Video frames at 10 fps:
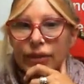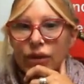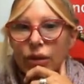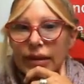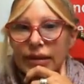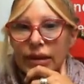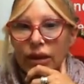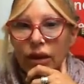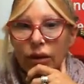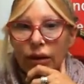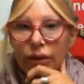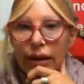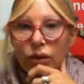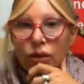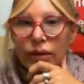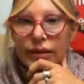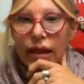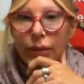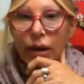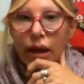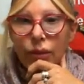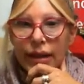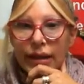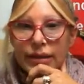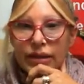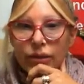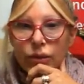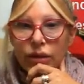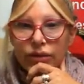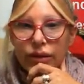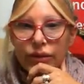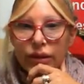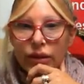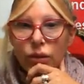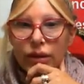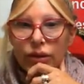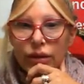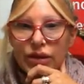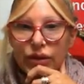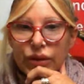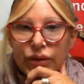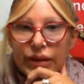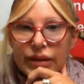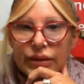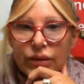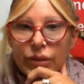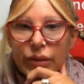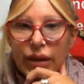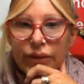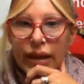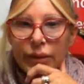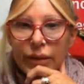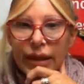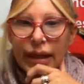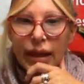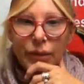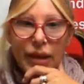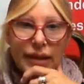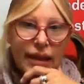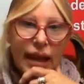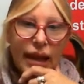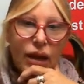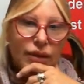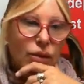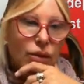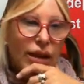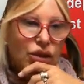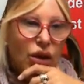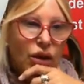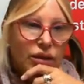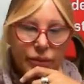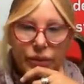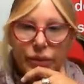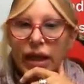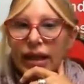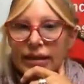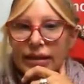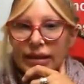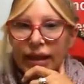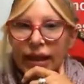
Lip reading: A few months ago around August time, I went to the River Windrush for a festival with my family, and I must say I was quite shocked. Past.